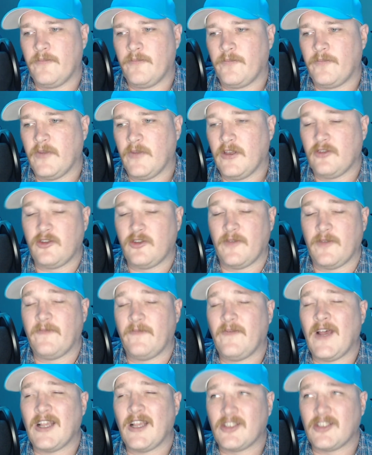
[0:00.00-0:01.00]
It's
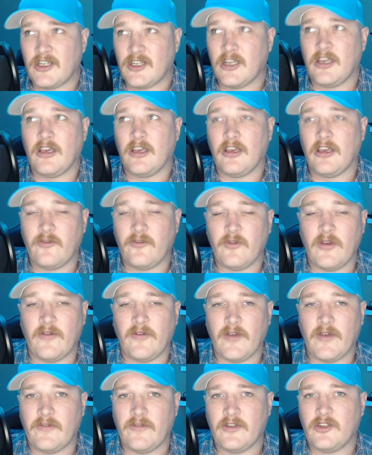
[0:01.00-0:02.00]
fascinating if you ever
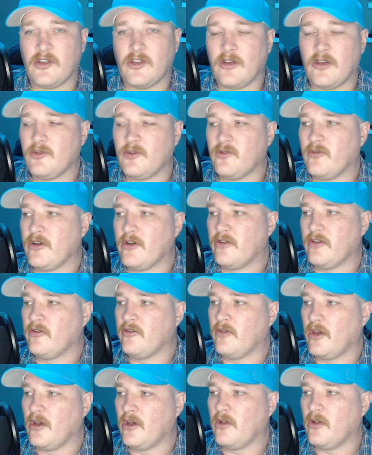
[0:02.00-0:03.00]
have the time to read through
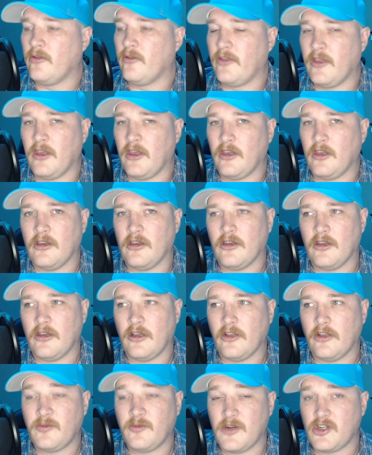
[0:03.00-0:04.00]
the whole thing,
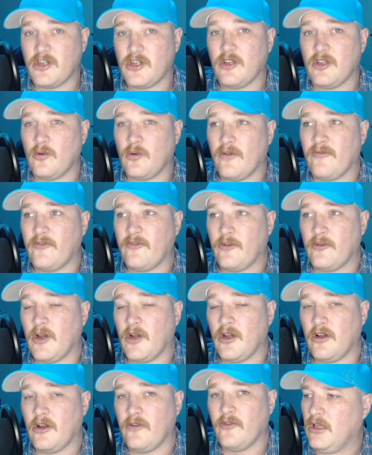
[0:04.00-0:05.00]
especially the one from
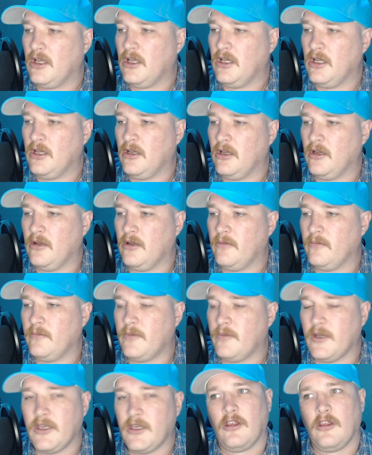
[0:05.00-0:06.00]
Harvard.
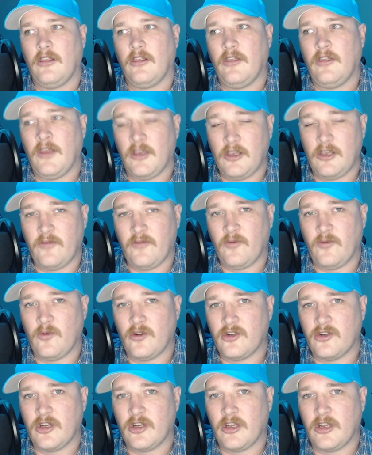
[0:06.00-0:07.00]
But yeah, thank you for
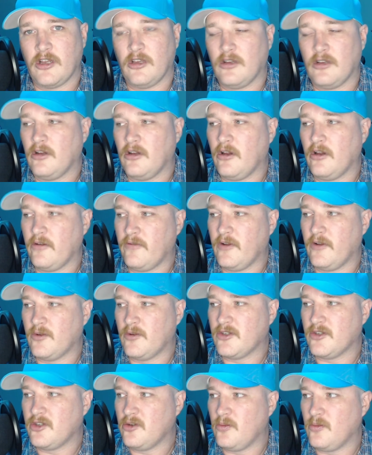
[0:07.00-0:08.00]
watching. Hopefully it
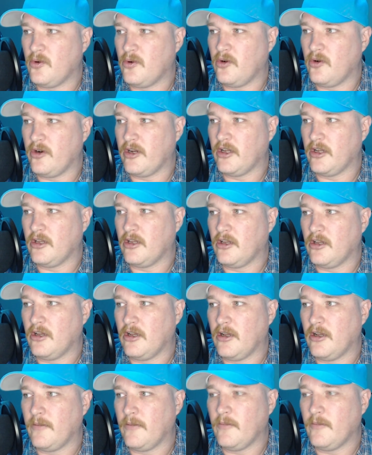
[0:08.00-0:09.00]
wasn't too boring.
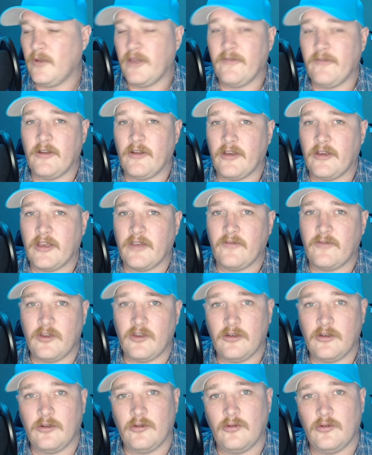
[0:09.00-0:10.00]
Leave a like if
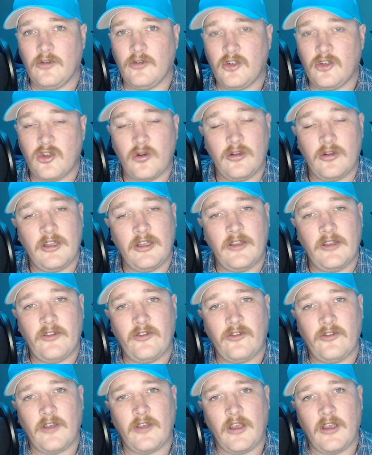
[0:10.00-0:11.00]
you enjoyed
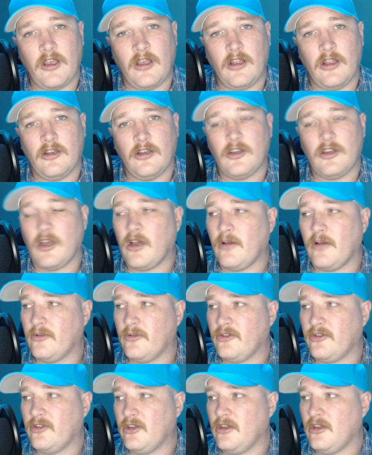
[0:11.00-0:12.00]
this, and I will
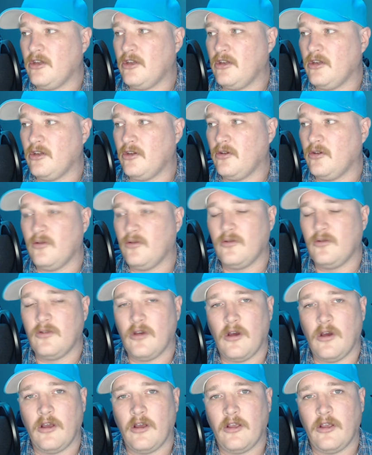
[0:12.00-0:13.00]
see you
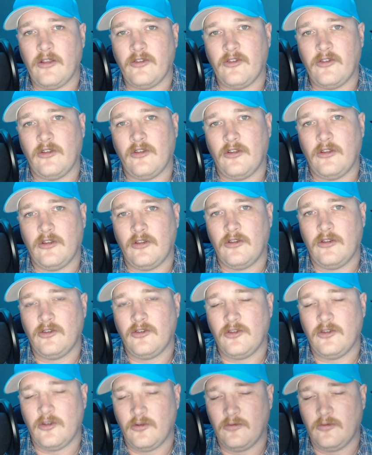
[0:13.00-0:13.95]
guys soon.